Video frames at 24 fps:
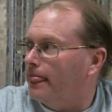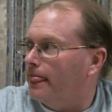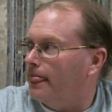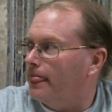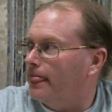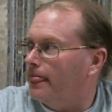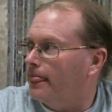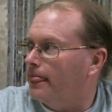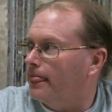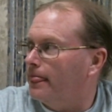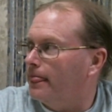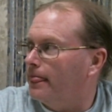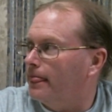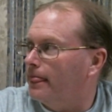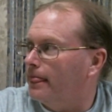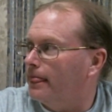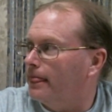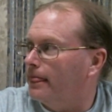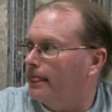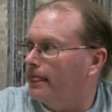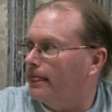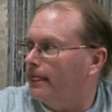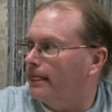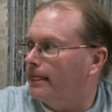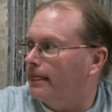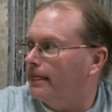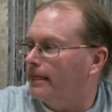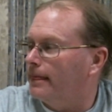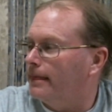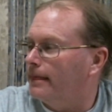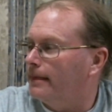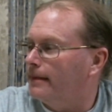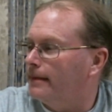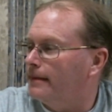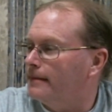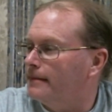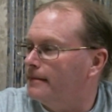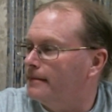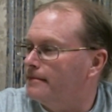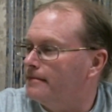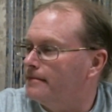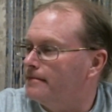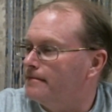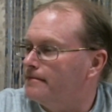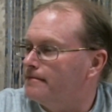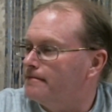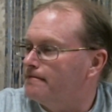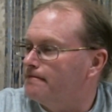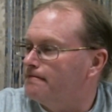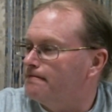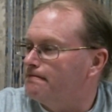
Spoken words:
The person shown says nothing.